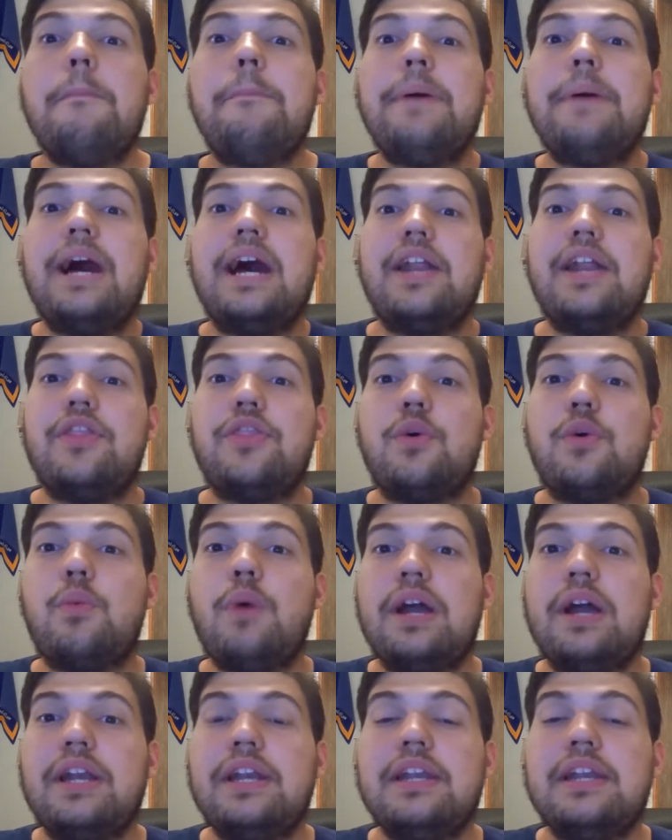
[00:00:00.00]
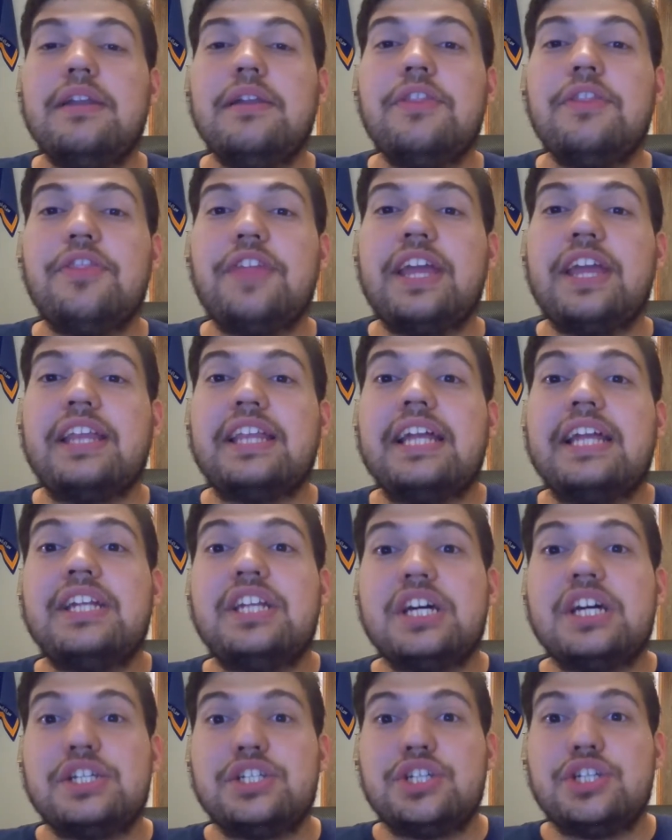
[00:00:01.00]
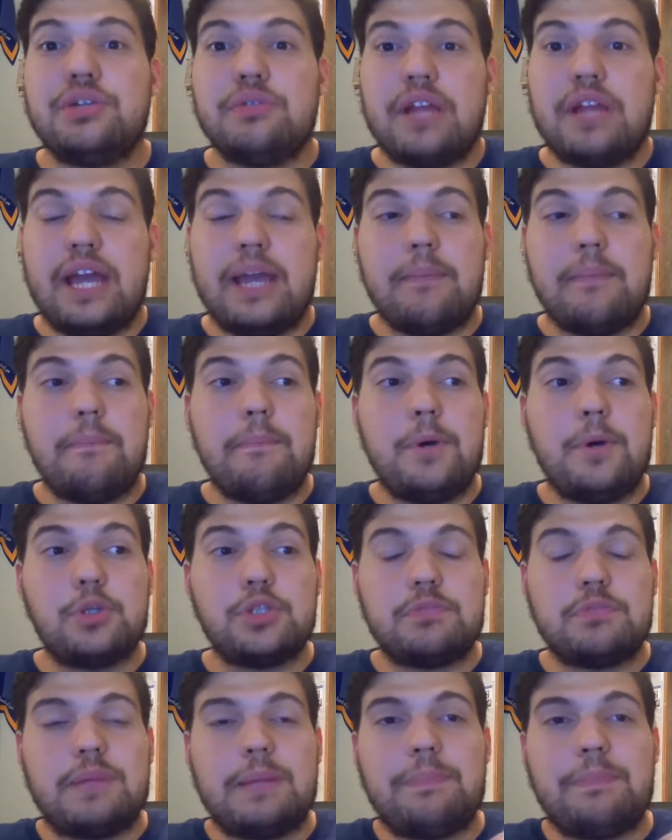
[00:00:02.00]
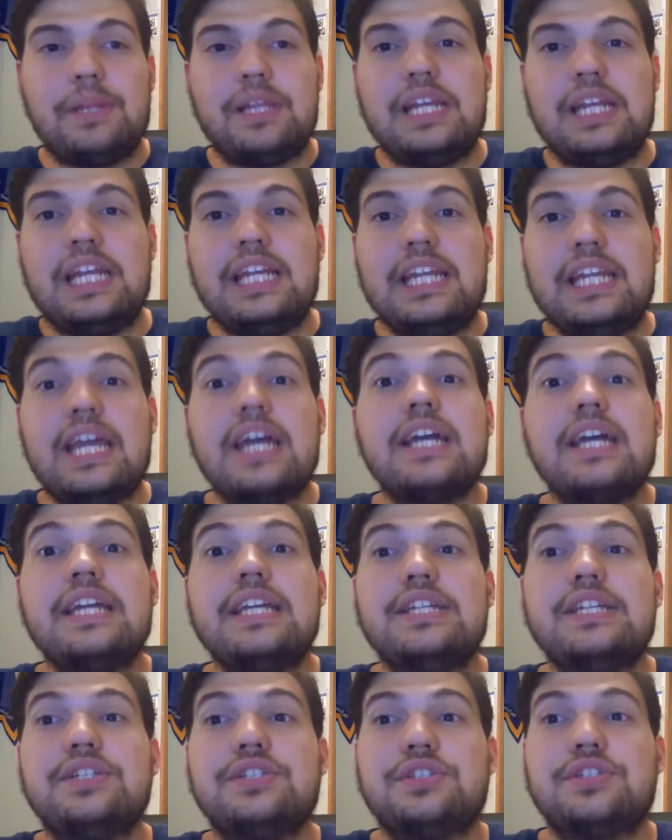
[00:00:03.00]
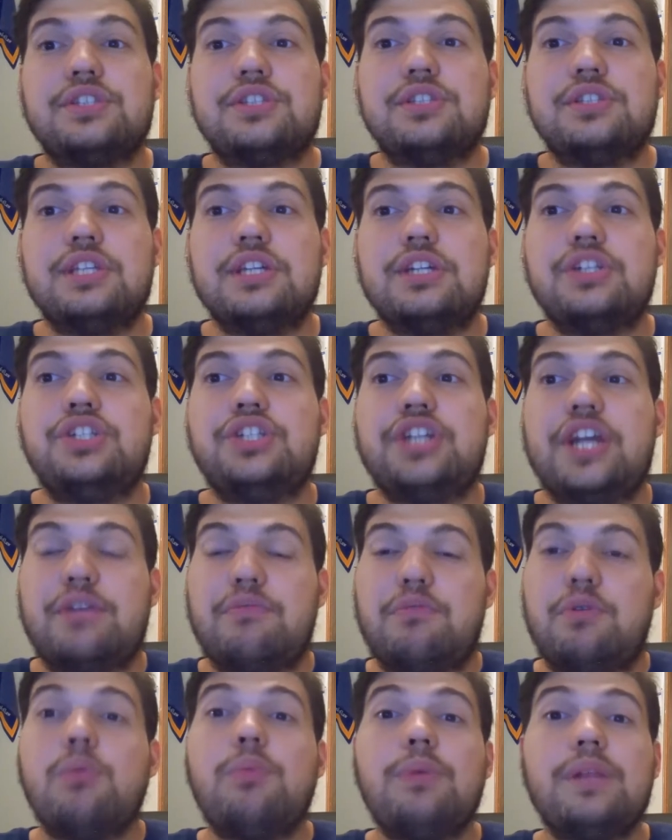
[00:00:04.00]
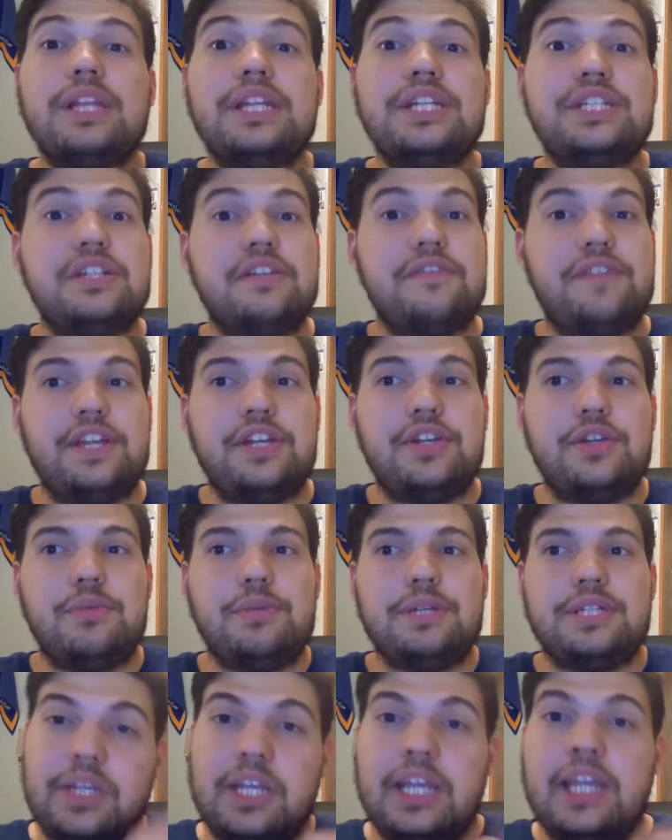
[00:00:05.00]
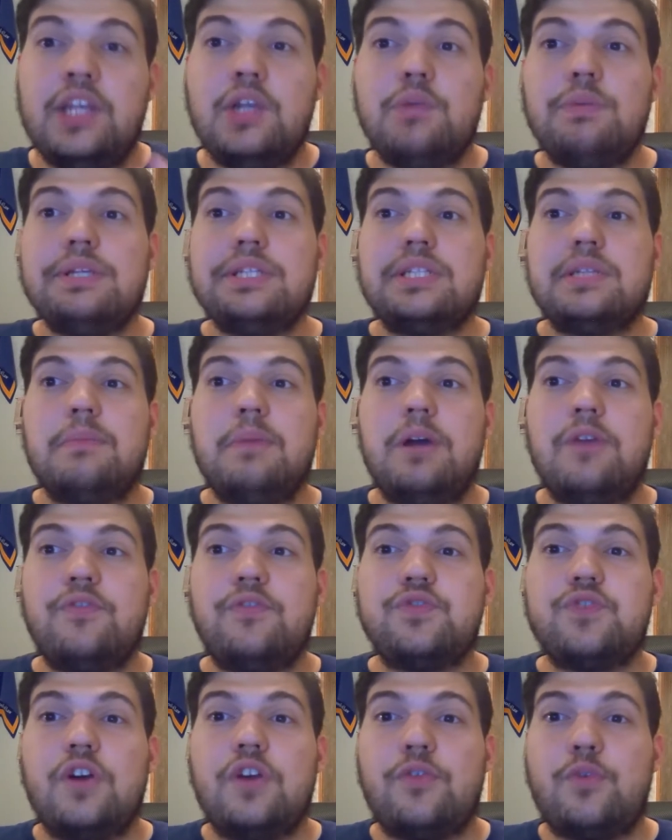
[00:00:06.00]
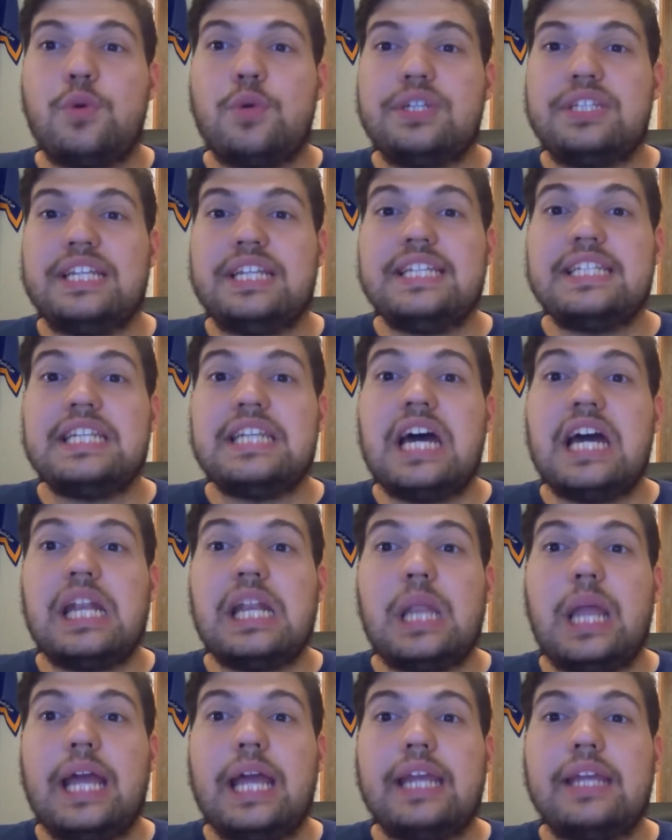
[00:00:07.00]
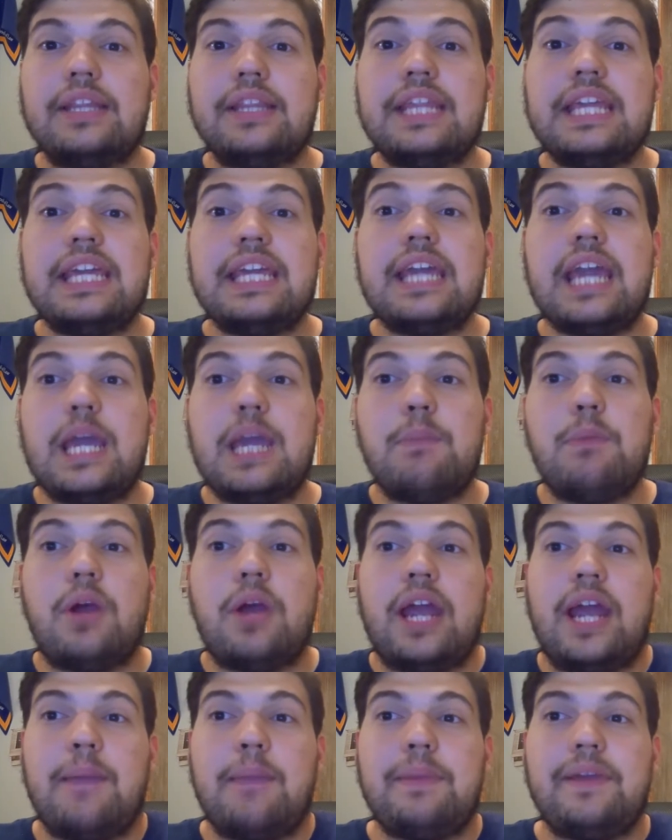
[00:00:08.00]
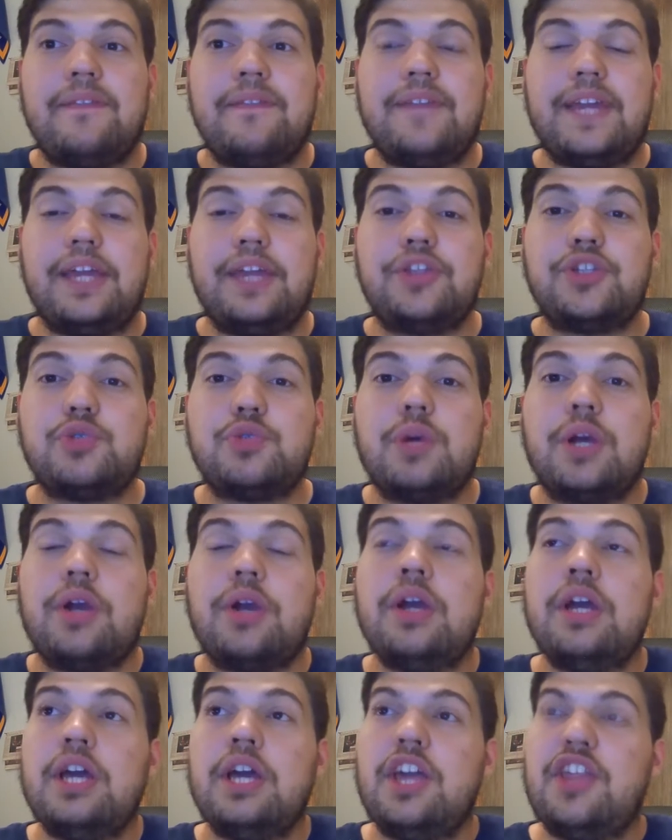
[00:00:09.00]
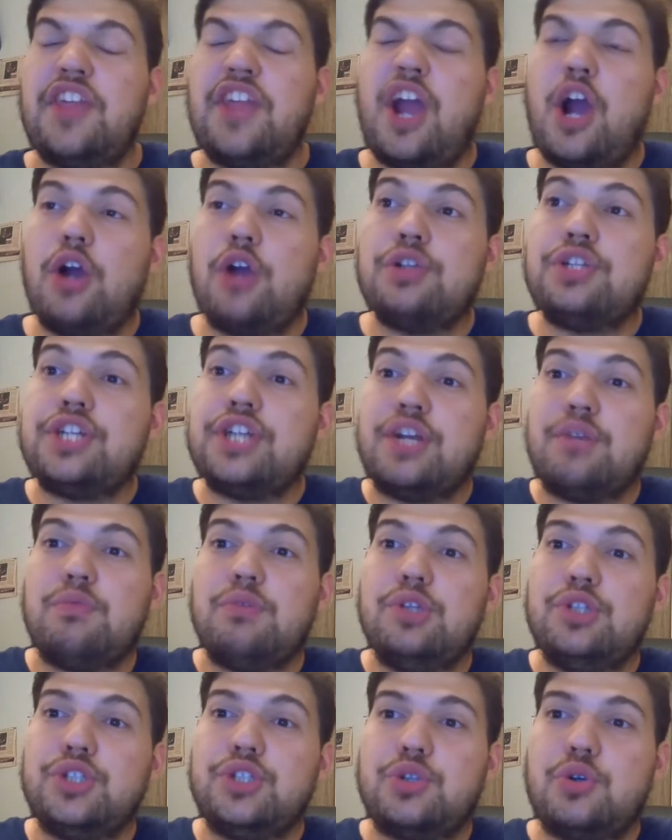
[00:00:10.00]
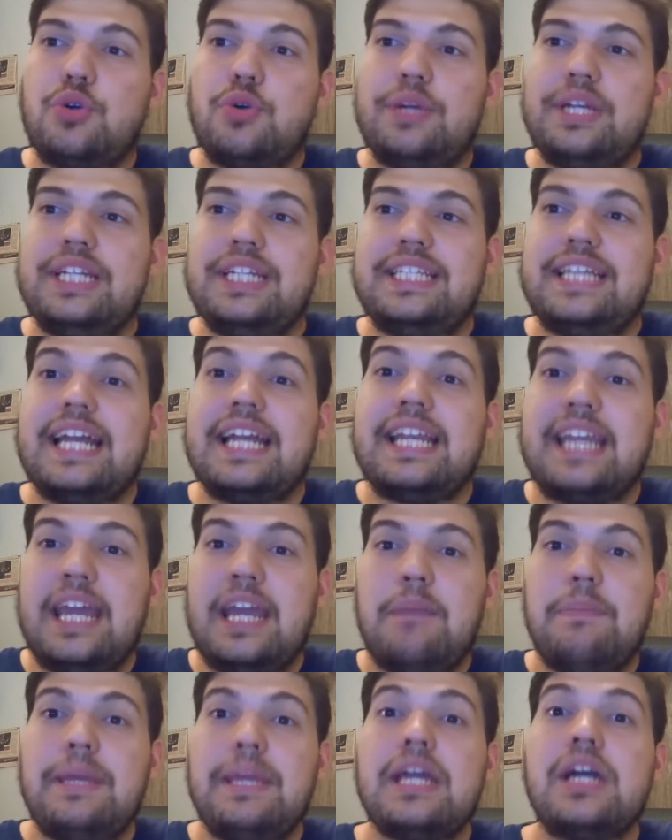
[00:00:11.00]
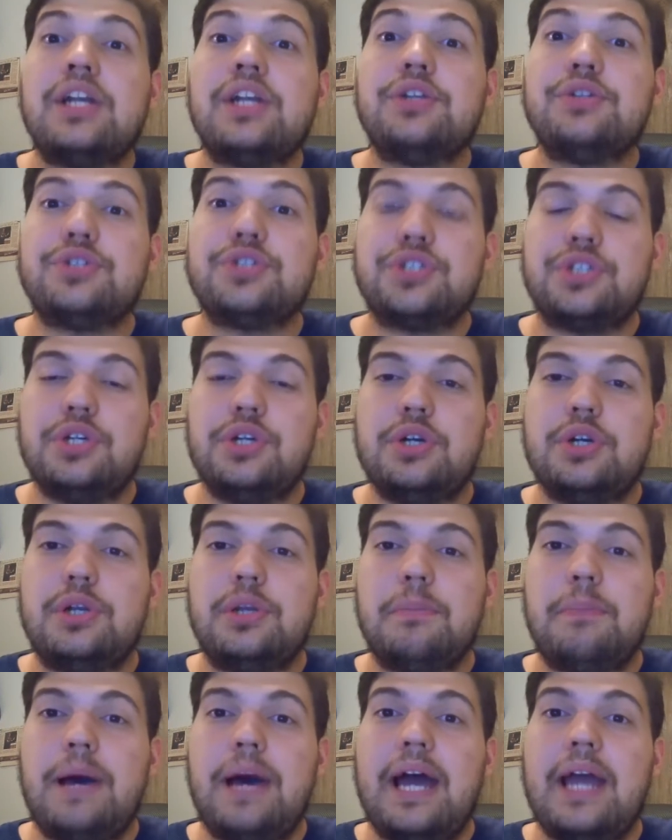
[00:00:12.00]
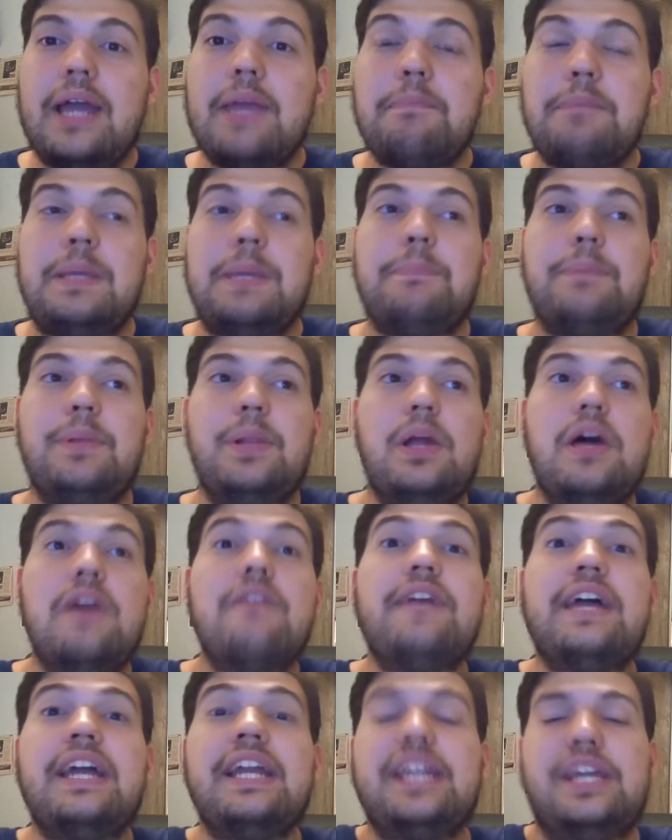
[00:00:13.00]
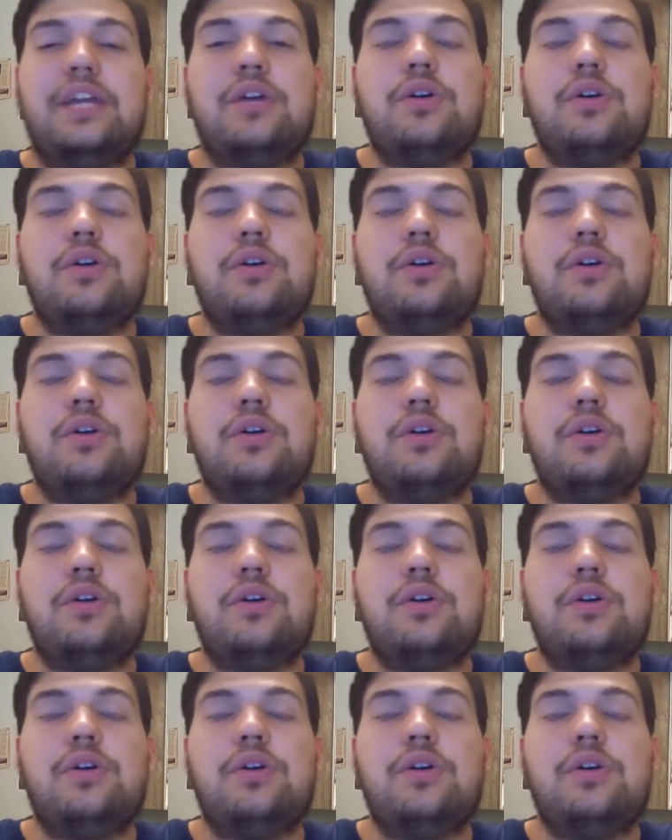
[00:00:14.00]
But the one thing that does unite most people in India is the general religion of Hinduism. Hinduism, of course, is not like the Abrahamic faiths, where they are general stories that can be understood by people of any